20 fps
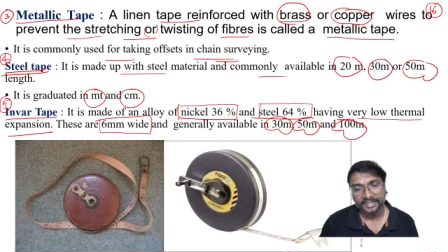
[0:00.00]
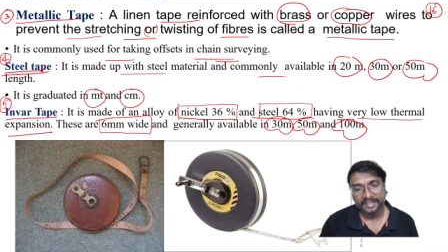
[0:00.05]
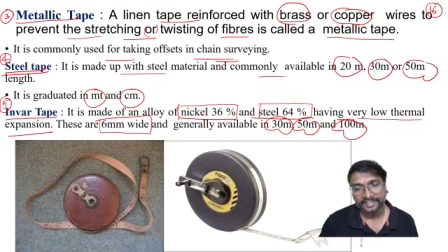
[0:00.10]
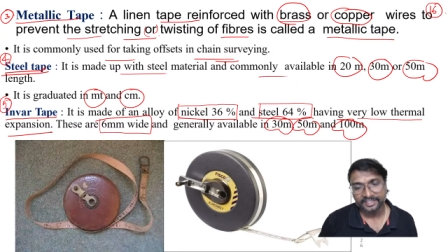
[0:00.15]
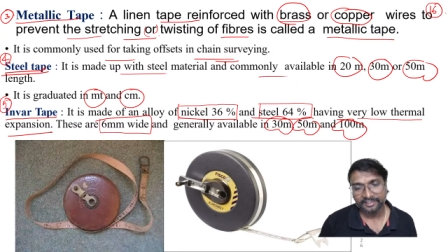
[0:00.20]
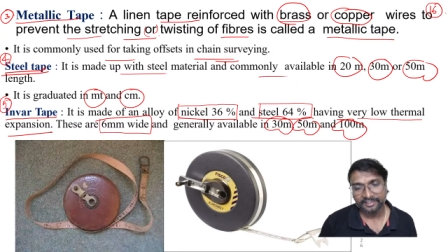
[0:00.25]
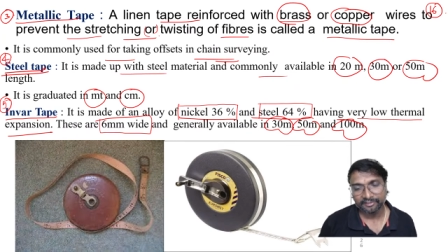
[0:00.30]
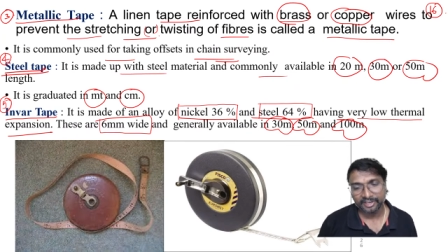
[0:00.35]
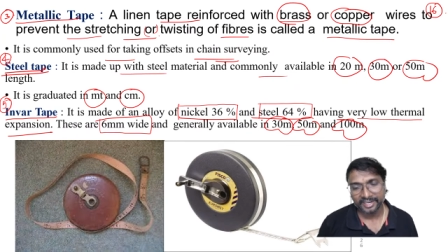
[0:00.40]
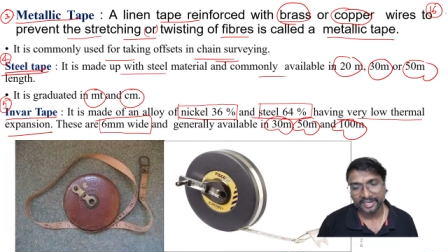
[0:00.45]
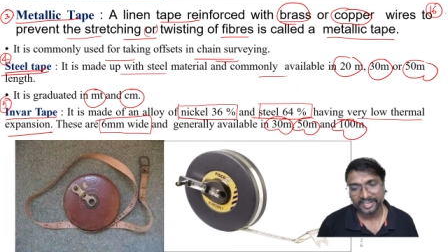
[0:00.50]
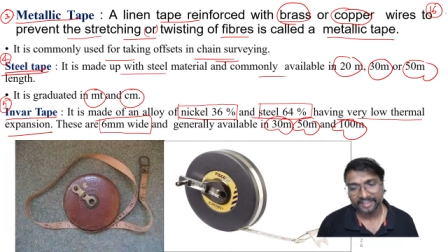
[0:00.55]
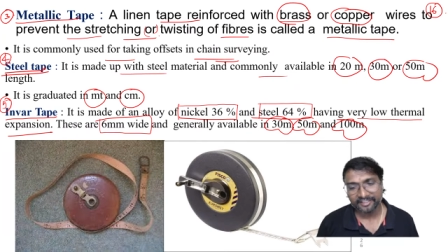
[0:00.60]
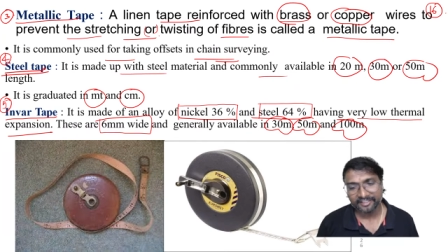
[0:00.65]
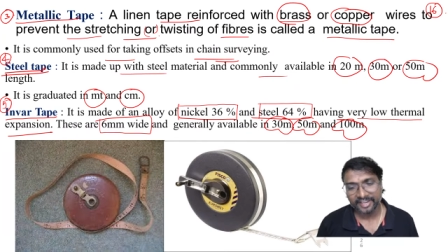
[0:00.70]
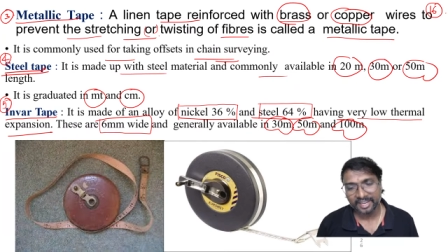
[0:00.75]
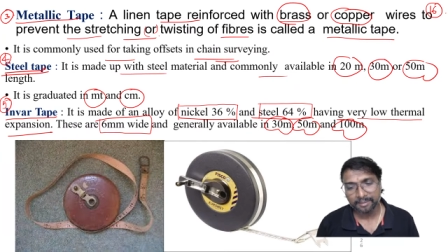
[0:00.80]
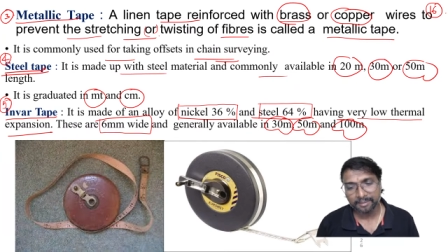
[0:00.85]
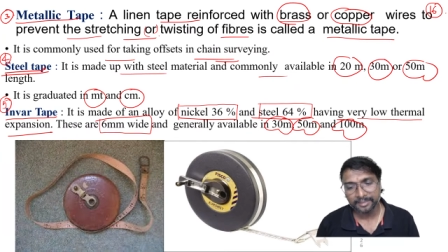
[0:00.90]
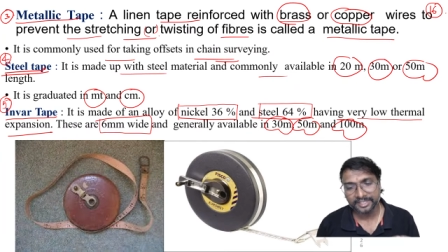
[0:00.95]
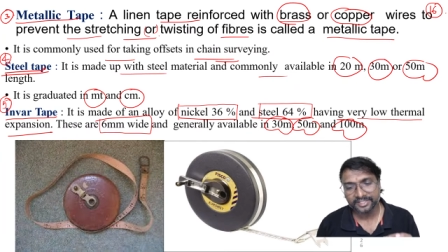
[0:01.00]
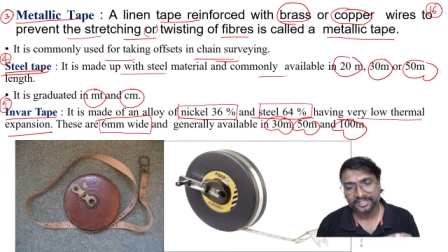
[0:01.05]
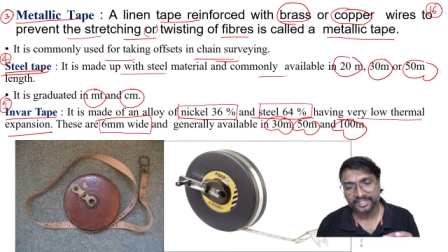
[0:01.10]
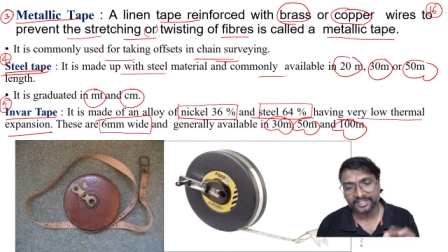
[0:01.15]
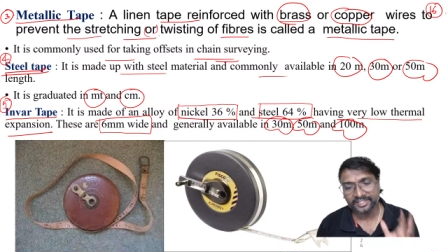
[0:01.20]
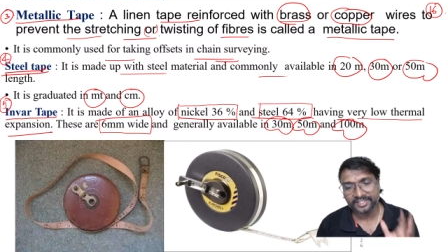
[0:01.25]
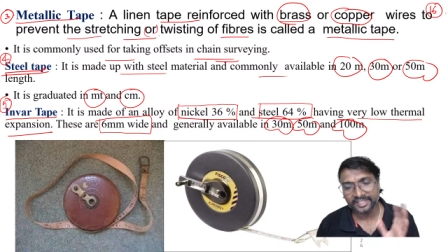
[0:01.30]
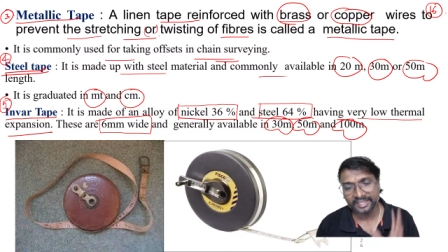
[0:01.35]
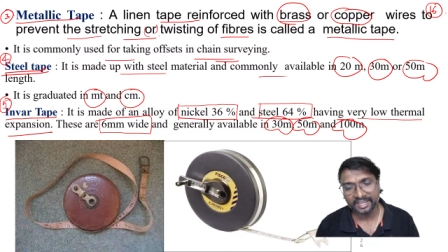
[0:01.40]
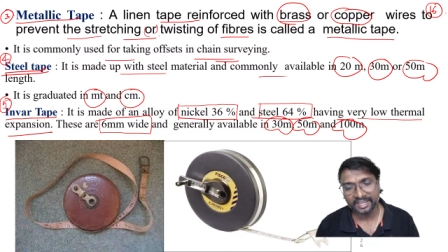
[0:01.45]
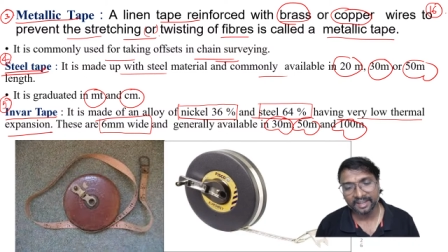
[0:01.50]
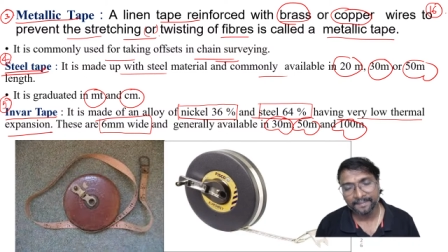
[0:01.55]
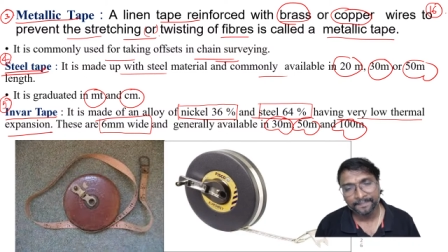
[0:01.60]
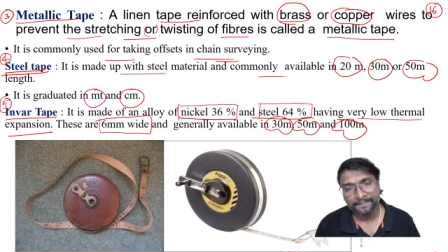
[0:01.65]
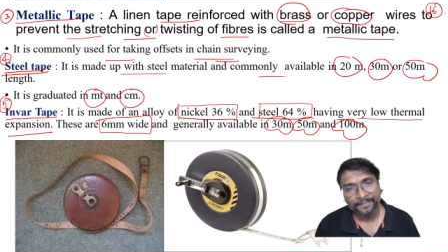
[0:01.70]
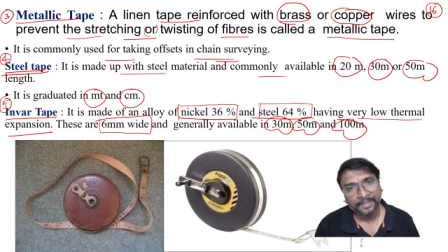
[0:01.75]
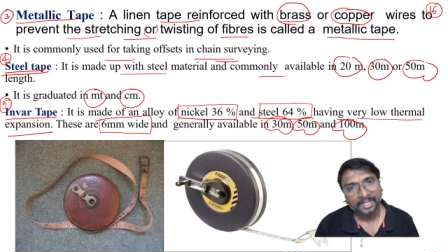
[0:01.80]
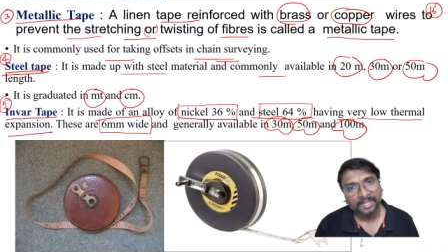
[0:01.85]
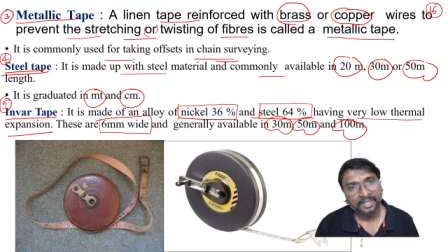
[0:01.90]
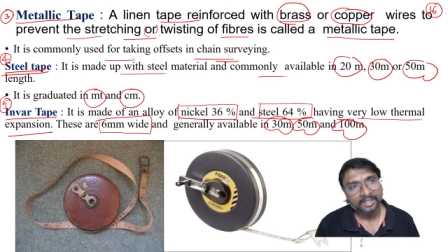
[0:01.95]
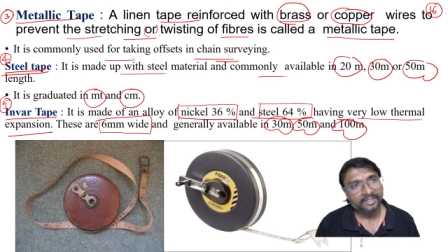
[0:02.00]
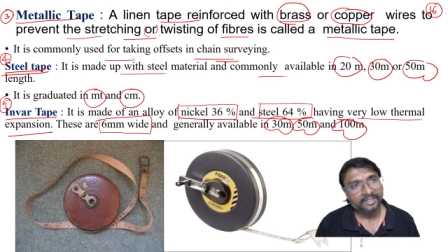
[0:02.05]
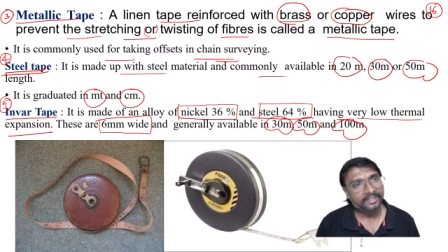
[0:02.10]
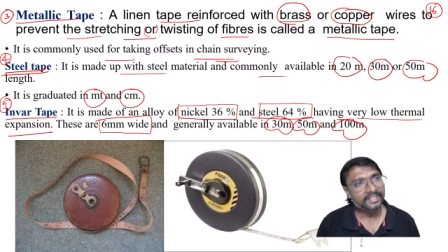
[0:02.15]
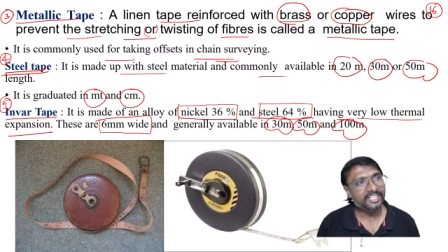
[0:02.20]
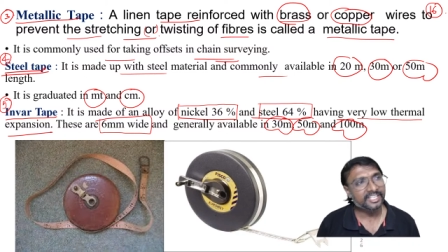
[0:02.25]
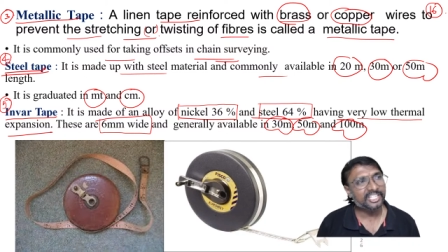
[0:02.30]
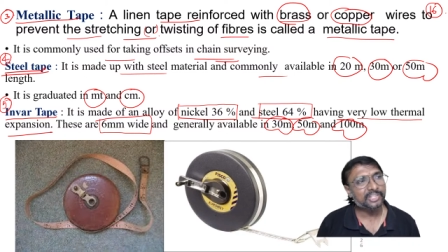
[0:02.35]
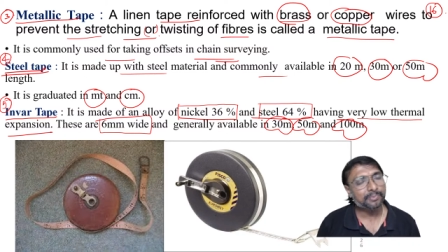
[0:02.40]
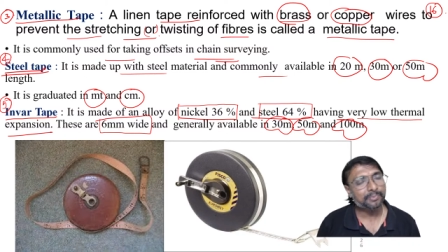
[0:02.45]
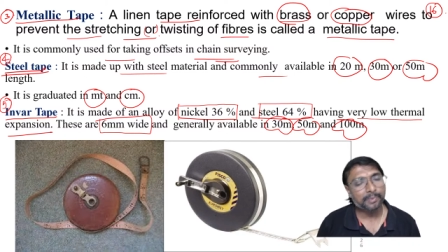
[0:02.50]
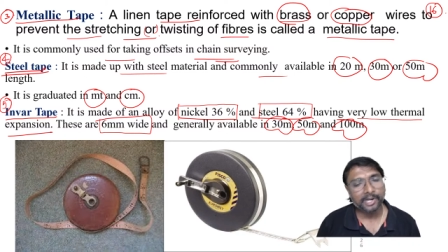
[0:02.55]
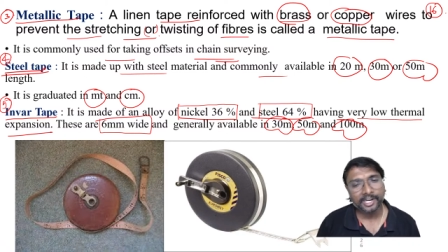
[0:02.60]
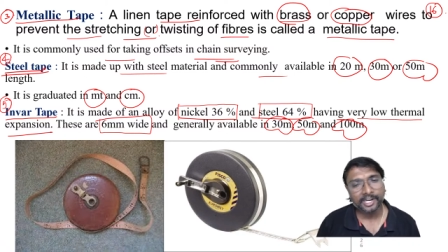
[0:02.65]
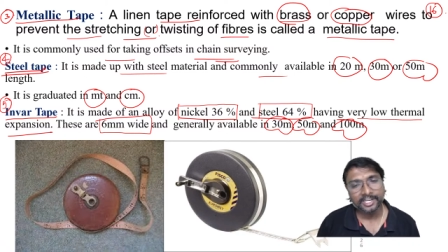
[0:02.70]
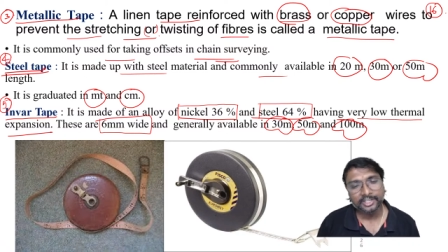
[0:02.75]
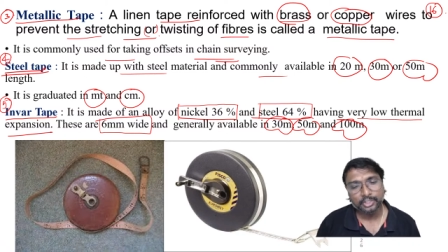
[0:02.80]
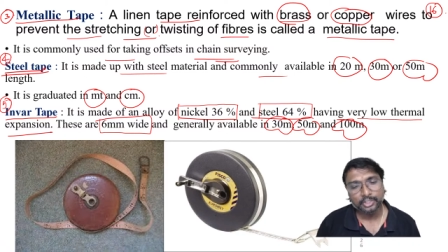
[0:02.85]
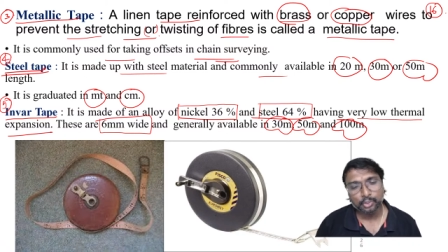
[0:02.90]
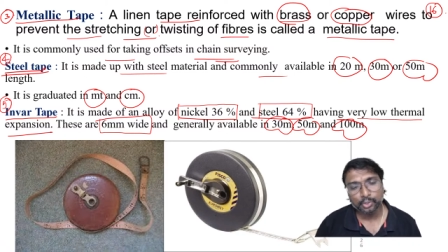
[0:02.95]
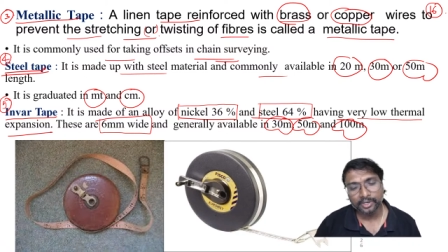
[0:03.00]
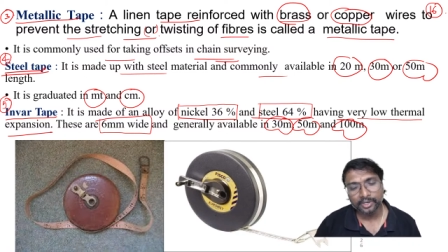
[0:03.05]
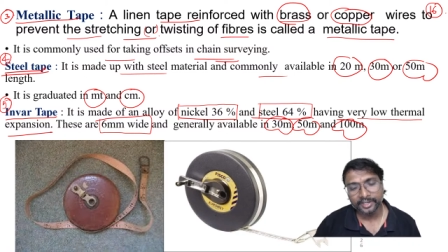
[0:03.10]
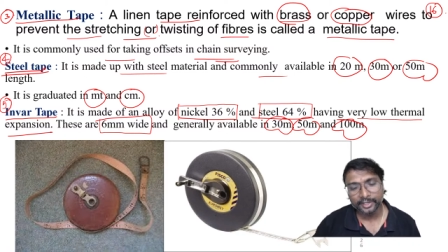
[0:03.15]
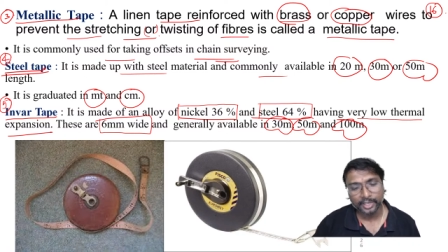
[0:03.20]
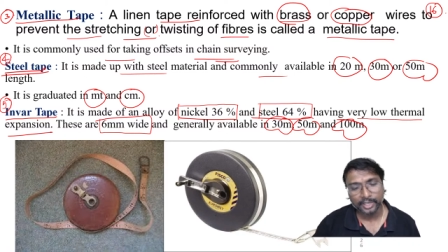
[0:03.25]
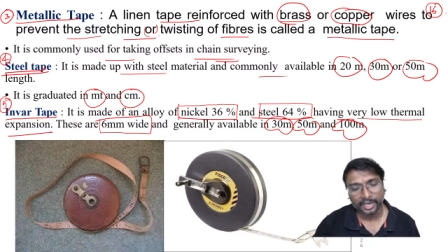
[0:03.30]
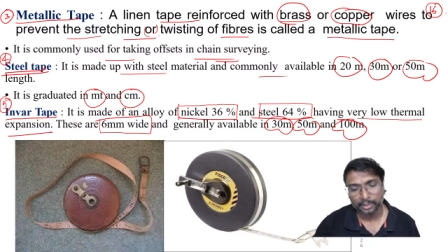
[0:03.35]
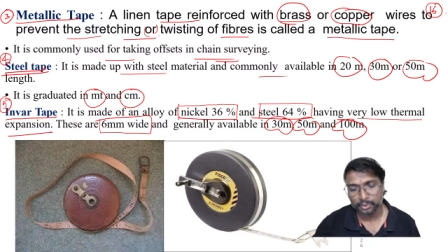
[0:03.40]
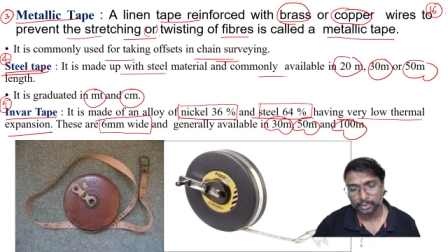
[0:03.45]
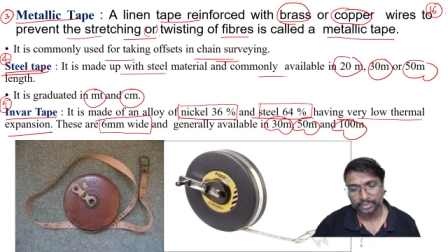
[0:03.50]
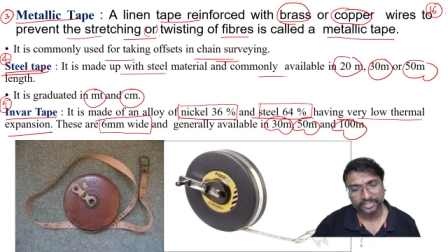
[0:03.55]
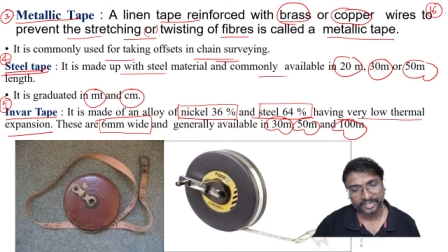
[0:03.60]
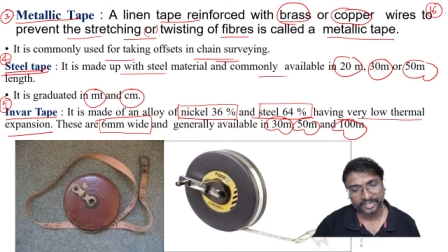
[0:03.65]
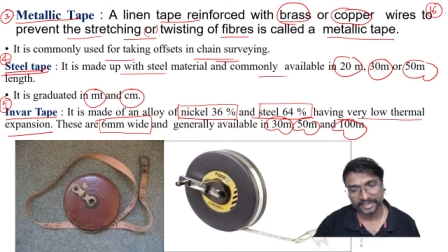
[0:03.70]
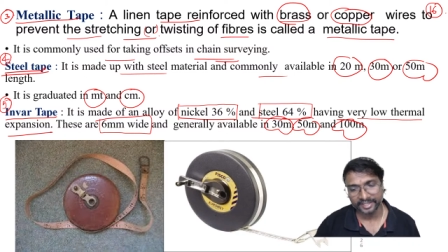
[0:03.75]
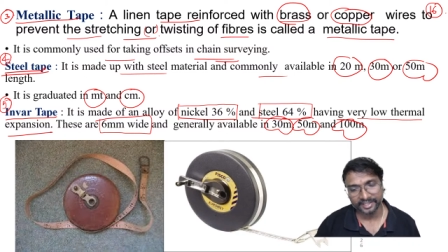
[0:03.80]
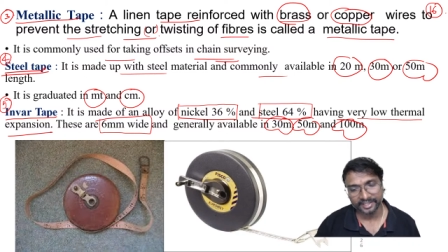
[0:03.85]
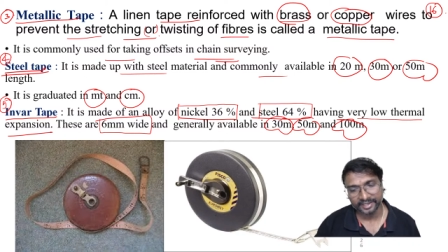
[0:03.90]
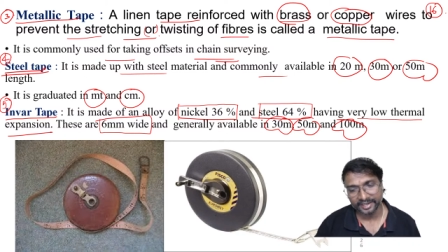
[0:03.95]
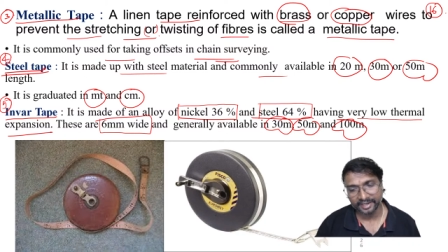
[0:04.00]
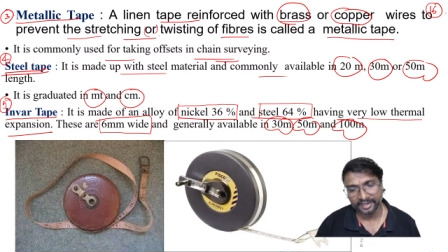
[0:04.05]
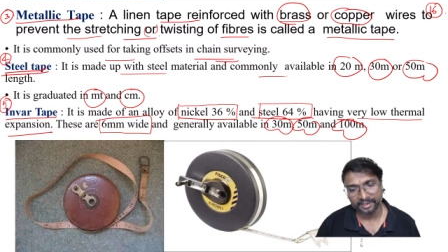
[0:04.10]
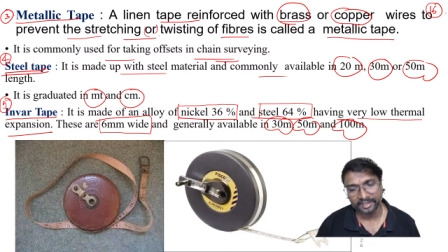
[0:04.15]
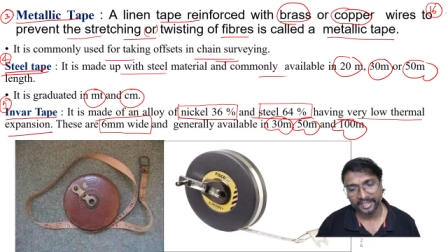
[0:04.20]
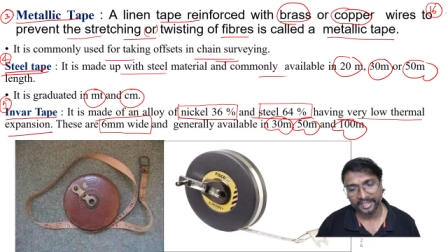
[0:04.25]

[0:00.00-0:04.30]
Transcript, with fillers: See, whatever I am discussing now, these points only you have to study, right?